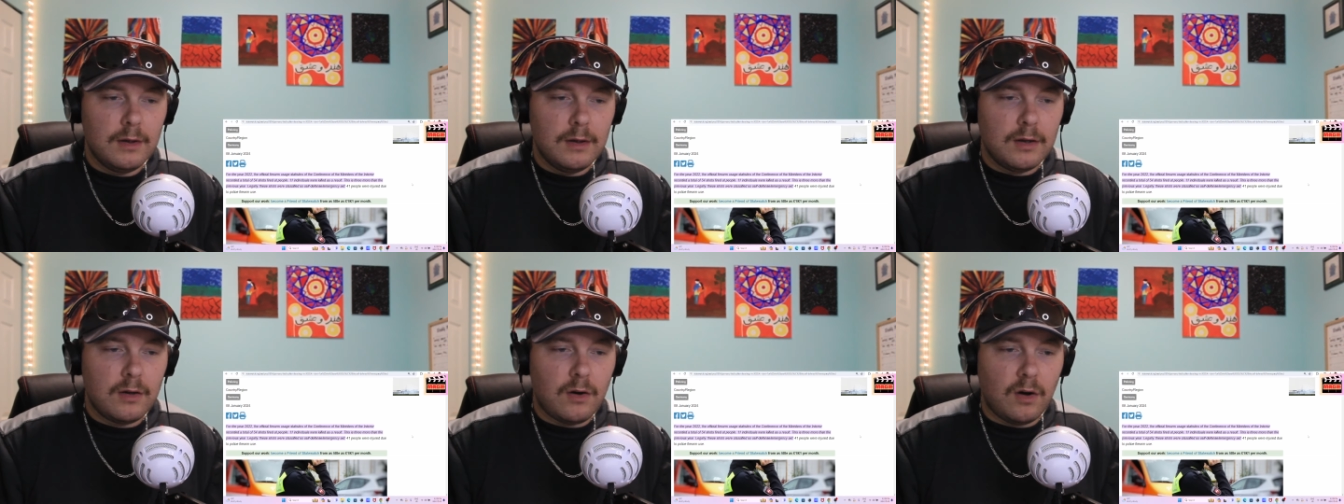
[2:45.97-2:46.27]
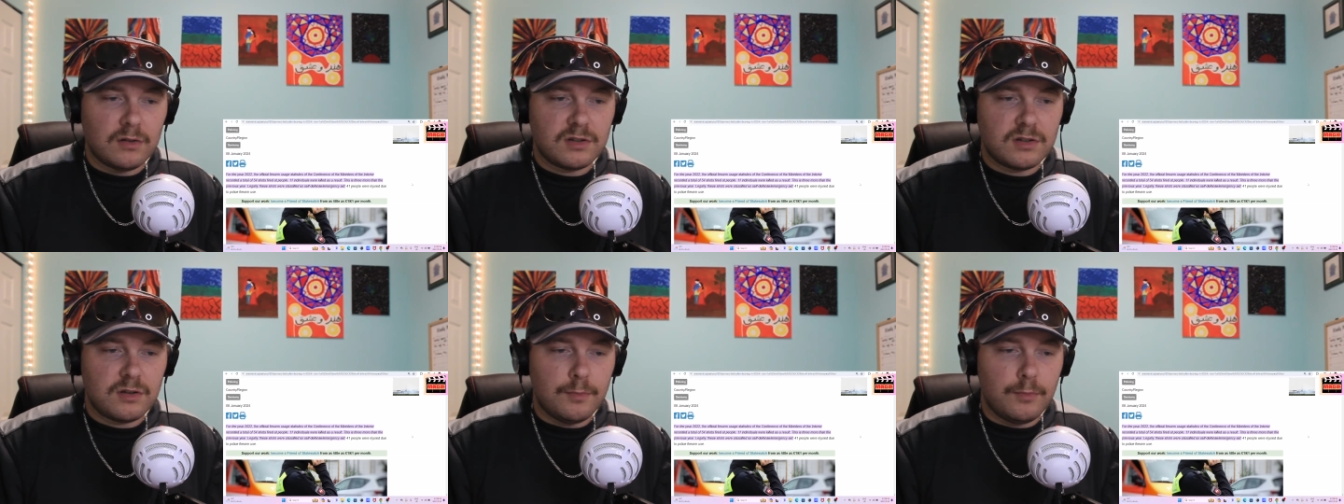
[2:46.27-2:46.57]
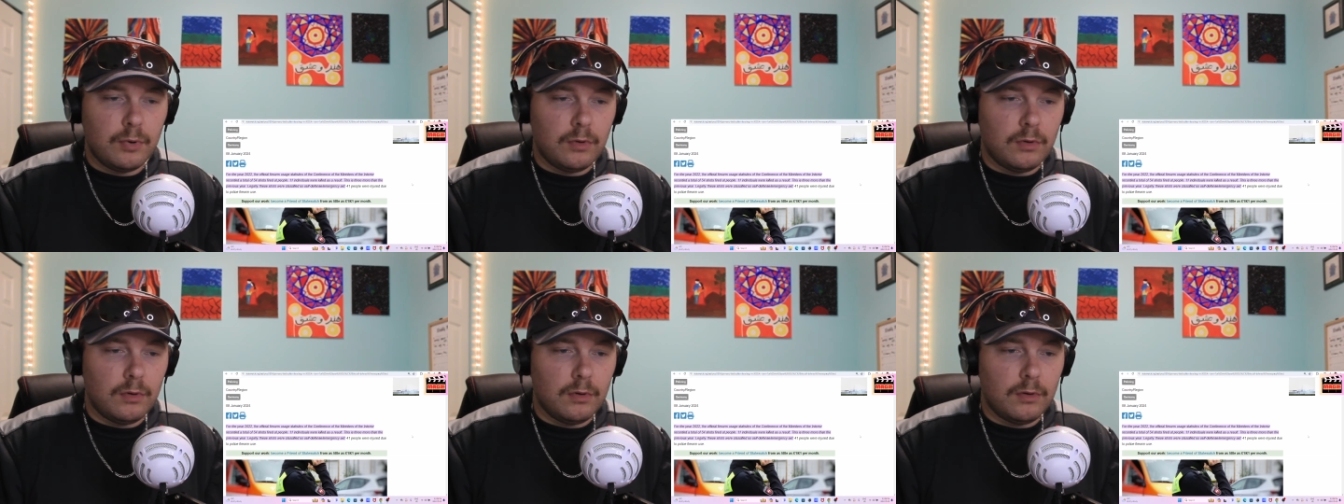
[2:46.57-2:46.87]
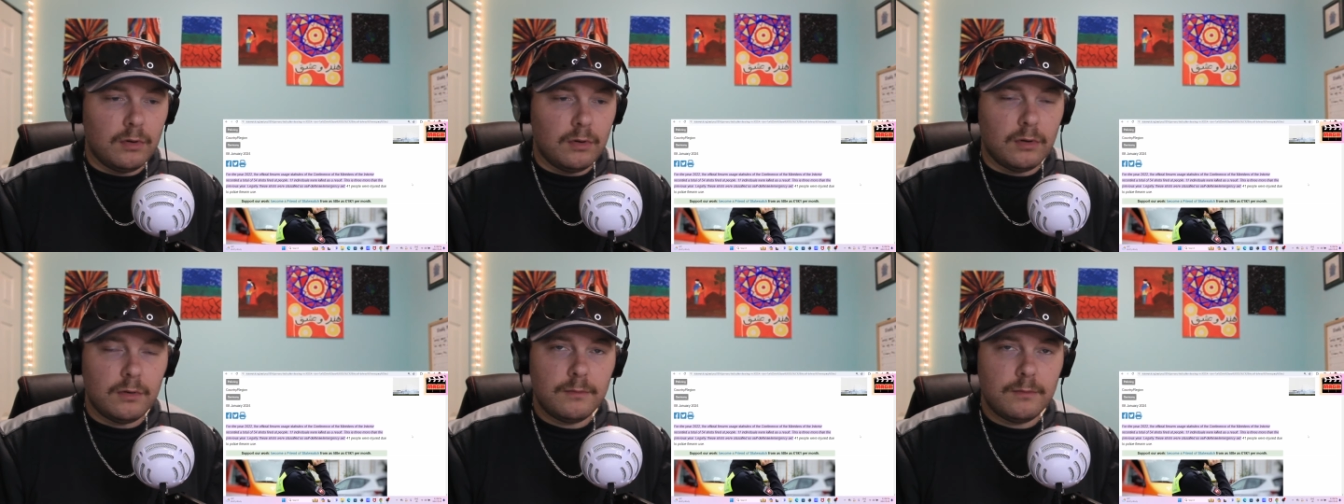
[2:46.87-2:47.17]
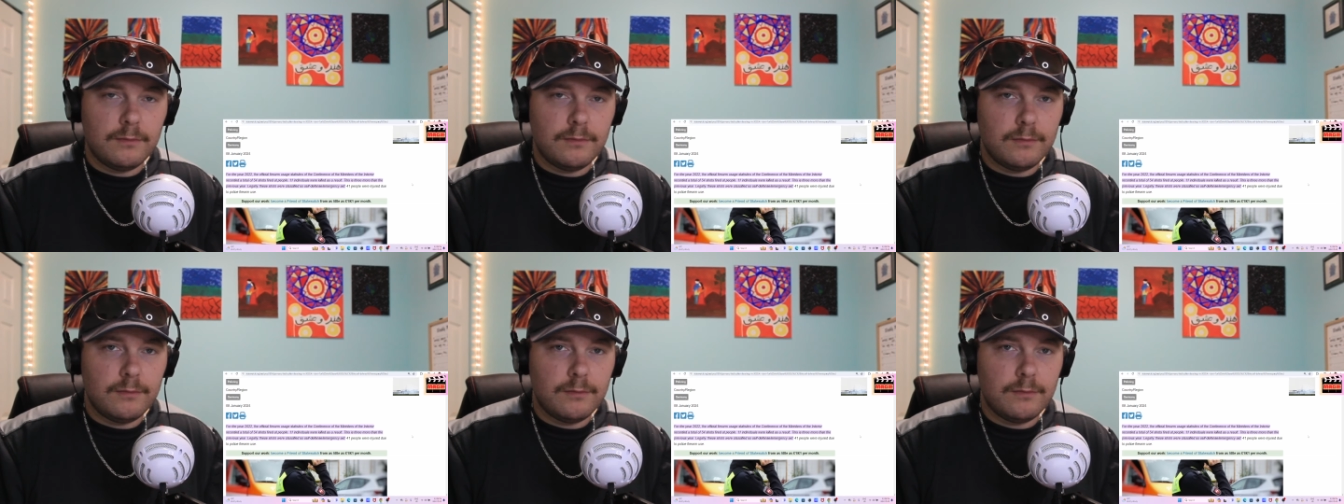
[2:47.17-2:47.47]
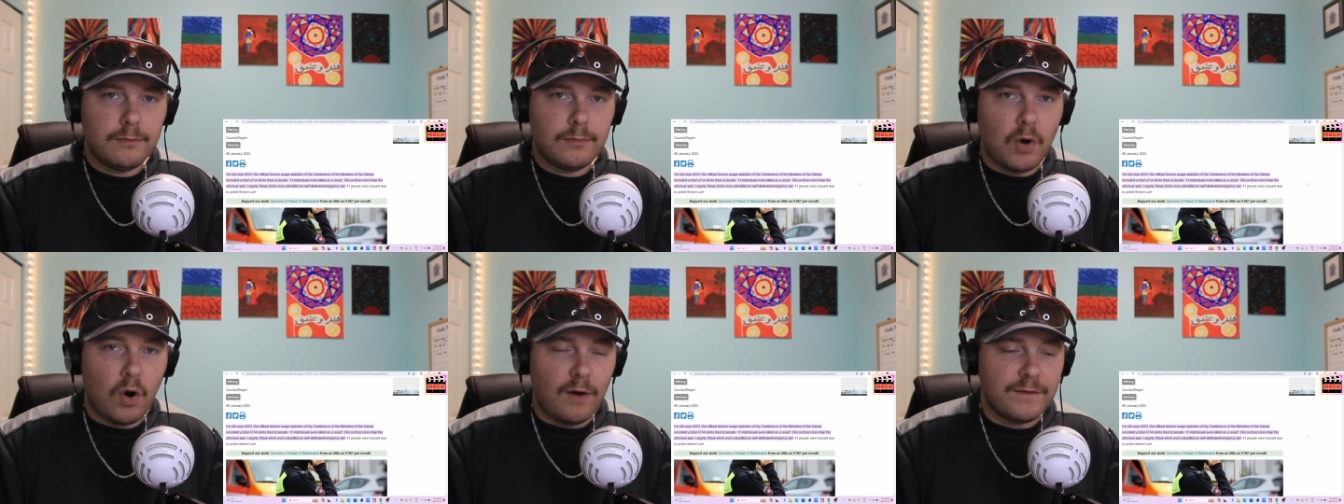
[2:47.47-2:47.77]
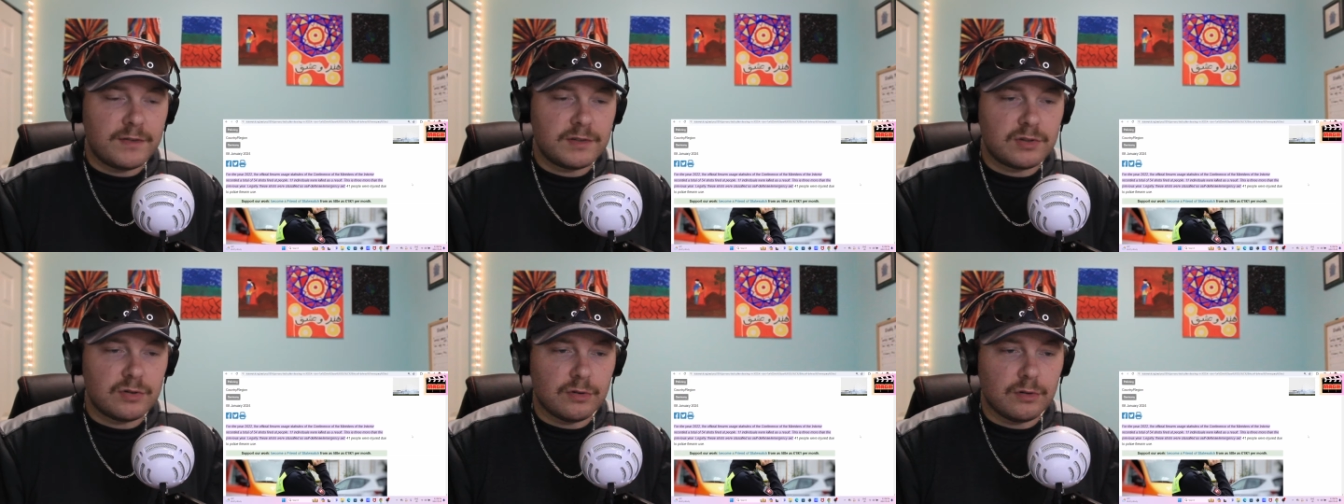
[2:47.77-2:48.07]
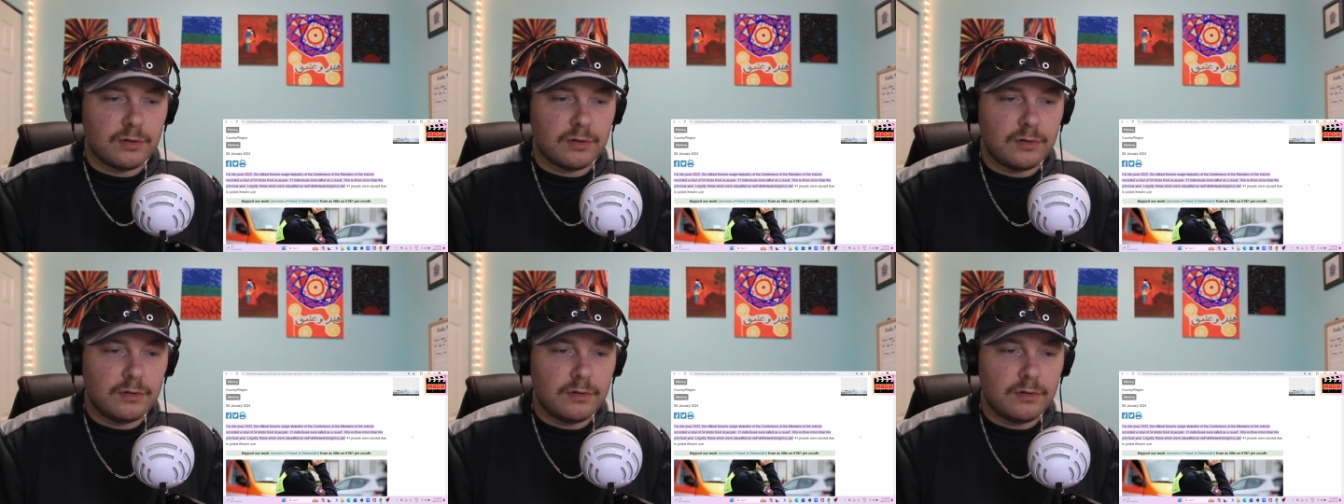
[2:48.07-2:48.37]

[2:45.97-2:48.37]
constable officer,